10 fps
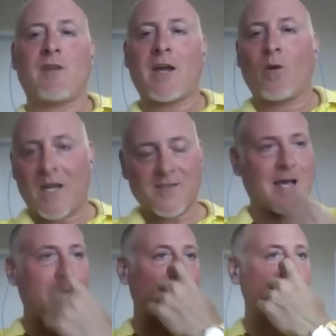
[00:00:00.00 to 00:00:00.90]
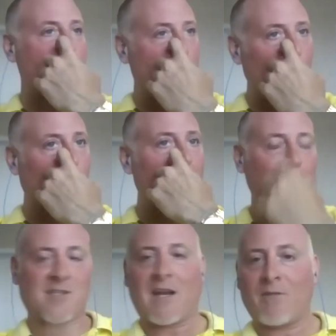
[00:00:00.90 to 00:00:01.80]
iOS apps and mobile
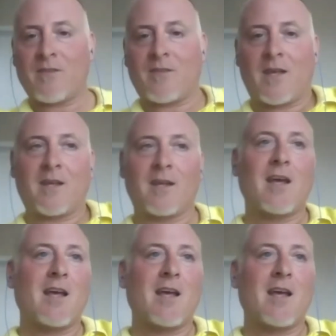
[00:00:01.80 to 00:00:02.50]
apps and everything,